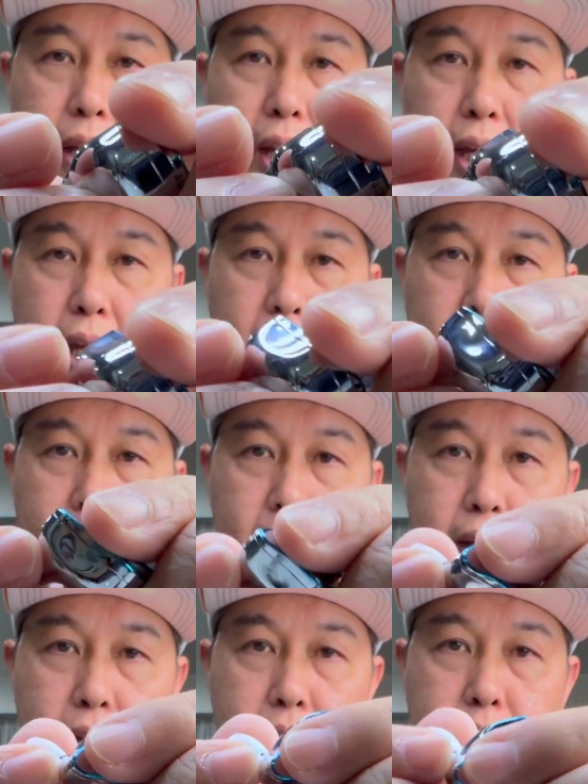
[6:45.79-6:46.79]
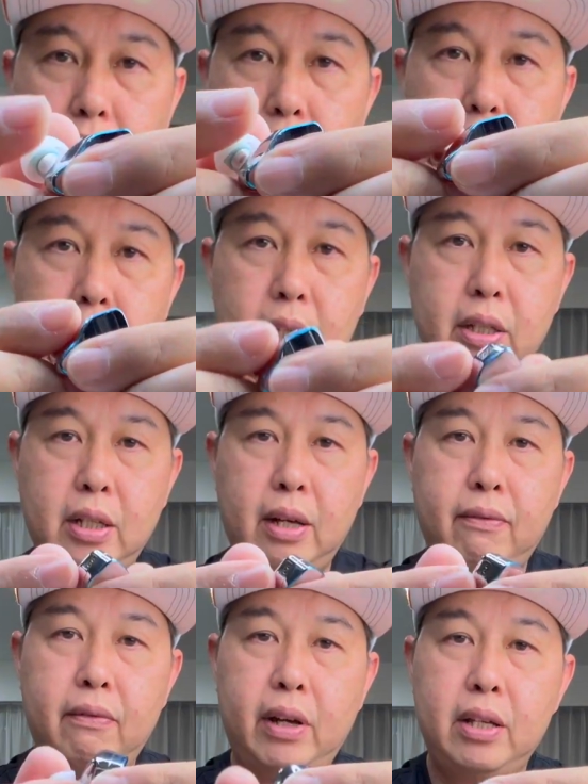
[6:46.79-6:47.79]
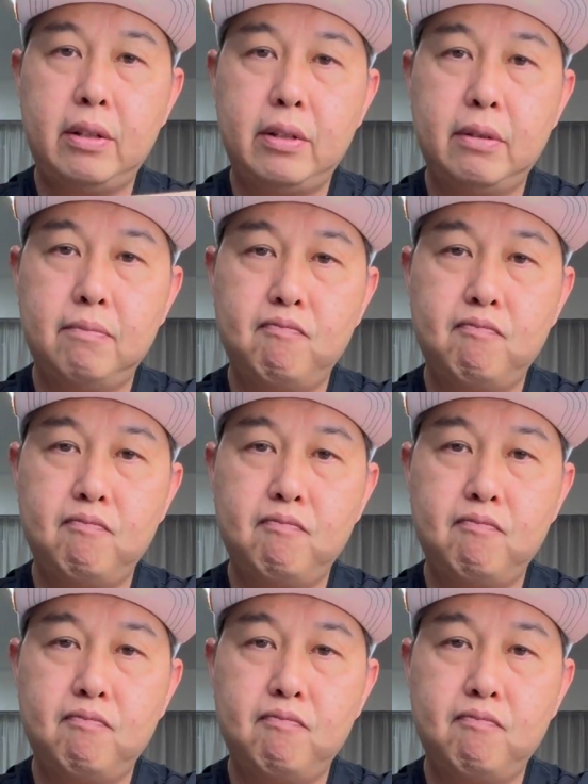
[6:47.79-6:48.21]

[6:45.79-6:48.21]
And does it advance?